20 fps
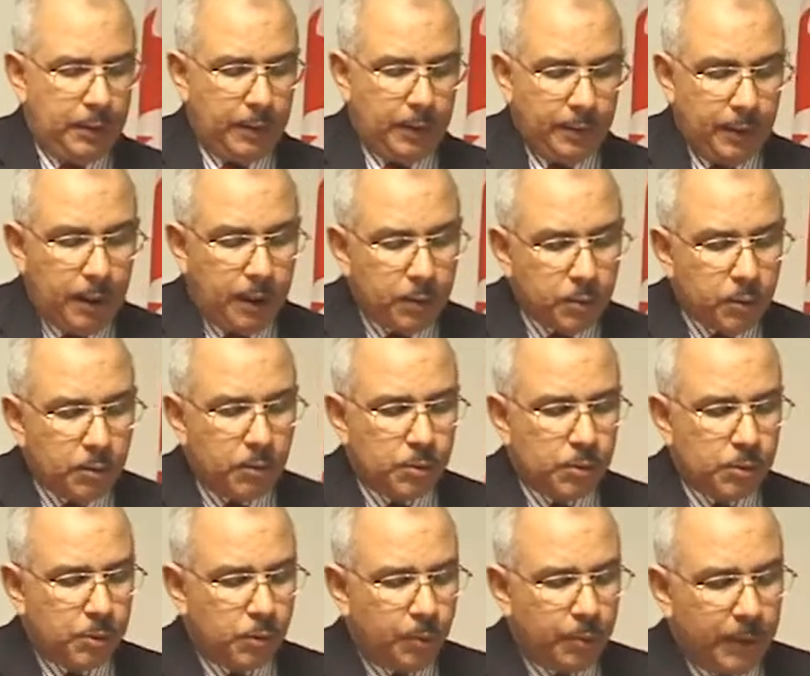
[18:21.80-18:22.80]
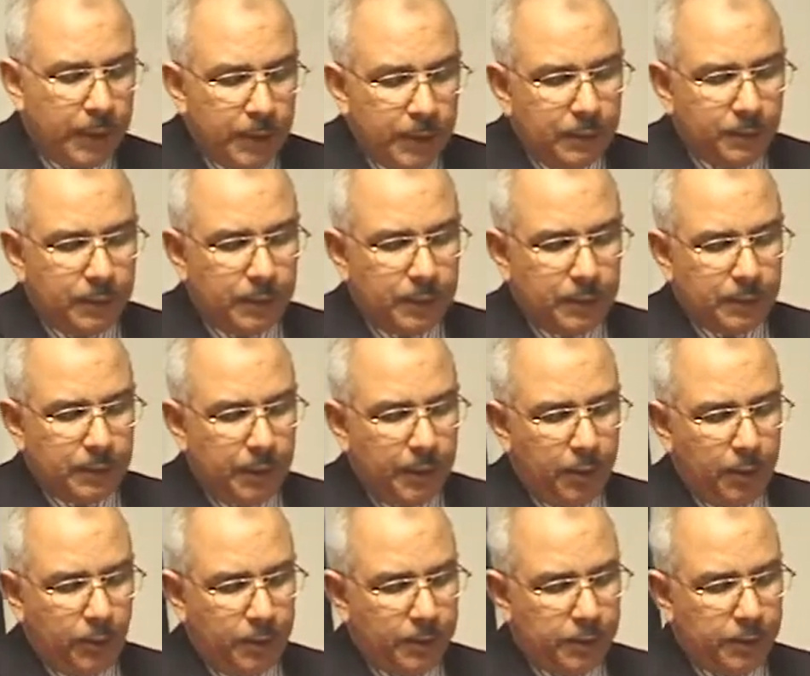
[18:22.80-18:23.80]
there are those who believe that the
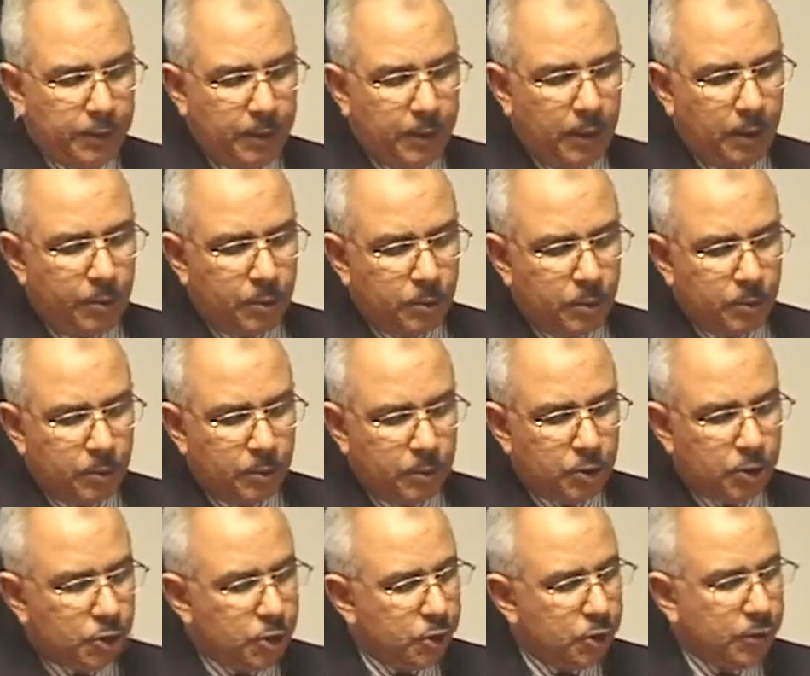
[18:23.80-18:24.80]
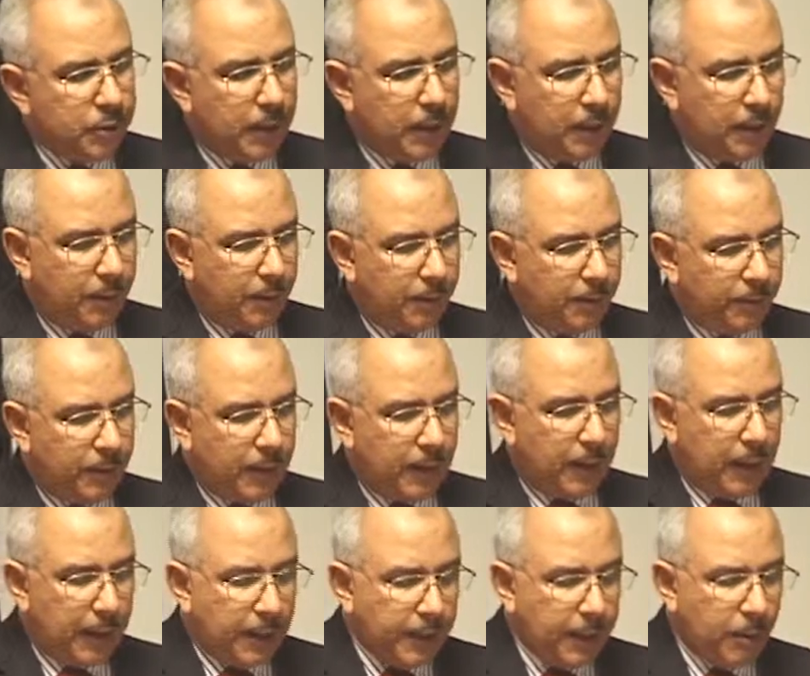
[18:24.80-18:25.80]
AOFI Sharia Board should have
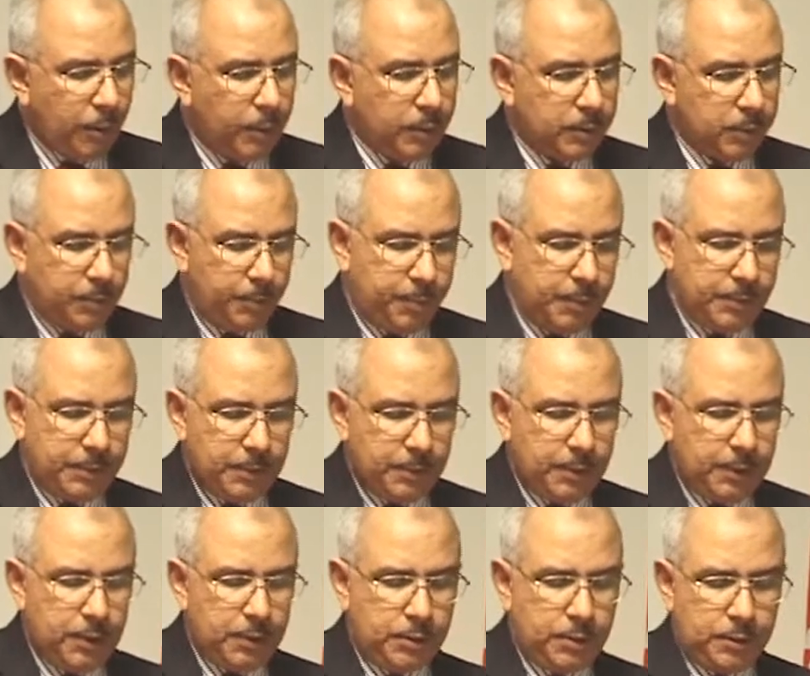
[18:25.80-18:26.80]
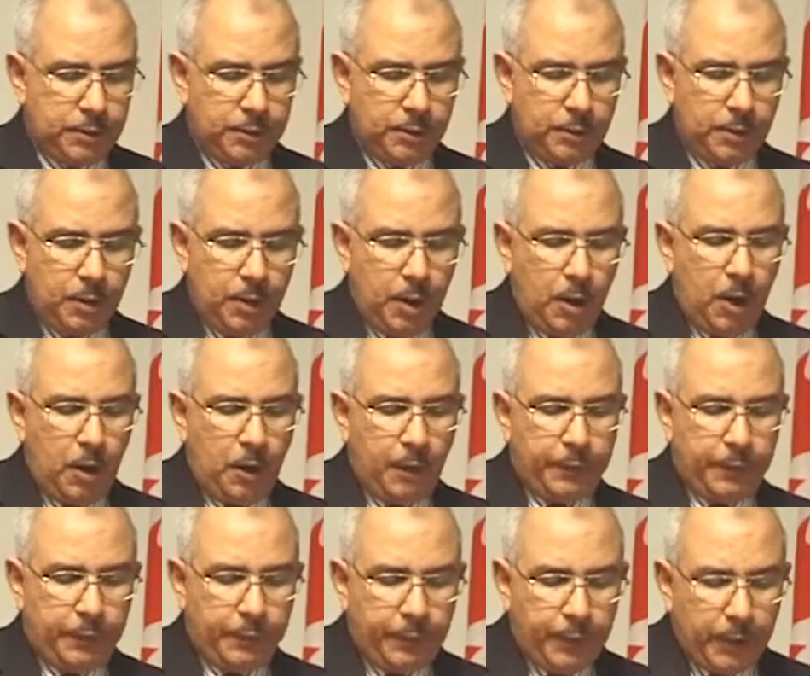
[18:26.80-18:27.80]
adequate representation
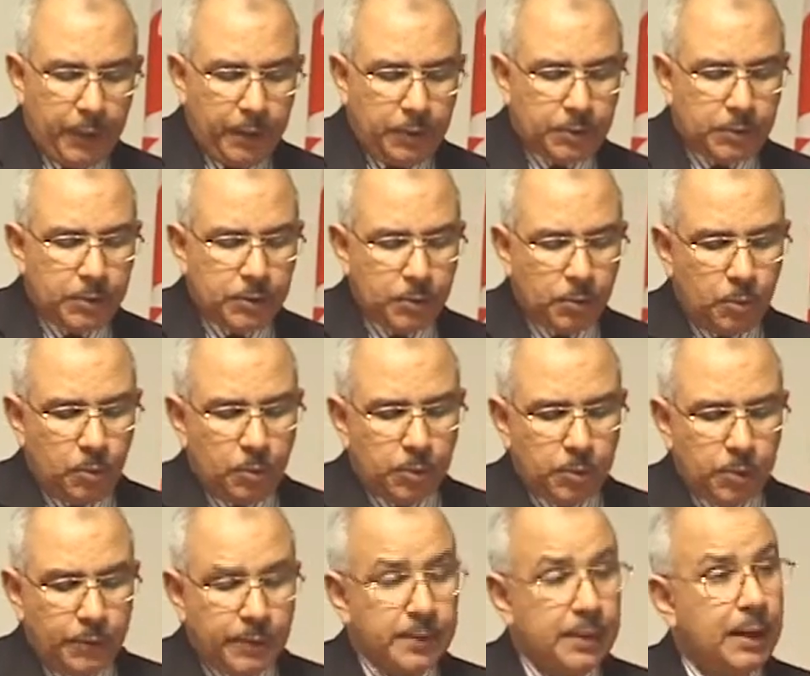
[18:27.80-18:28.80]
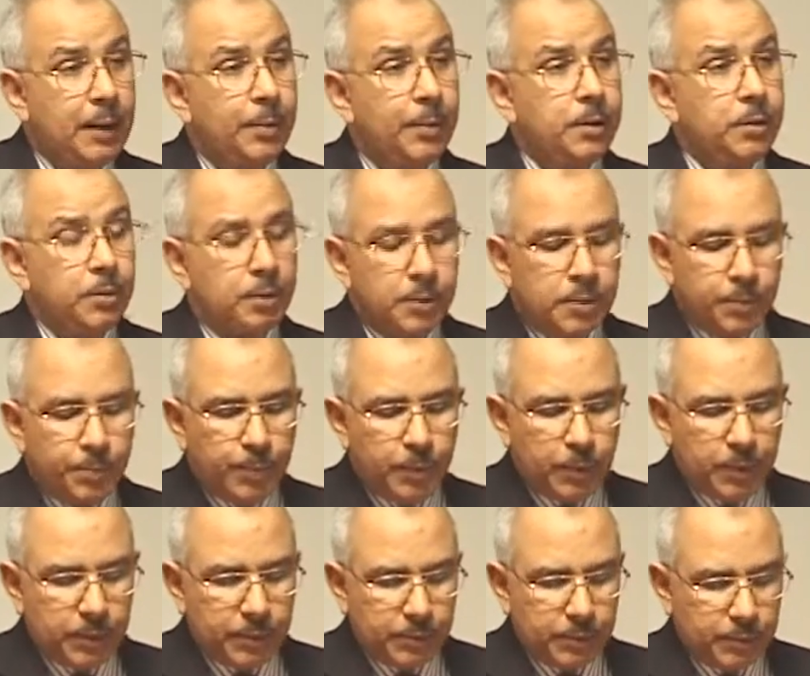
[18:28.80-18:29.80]
of the various schools of Islamic
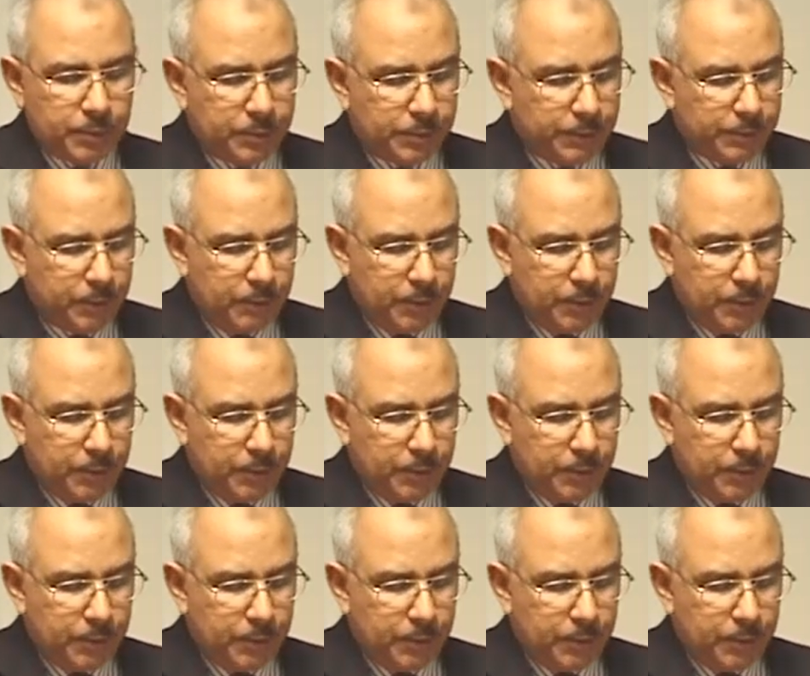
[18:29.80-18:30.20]
jurisprudence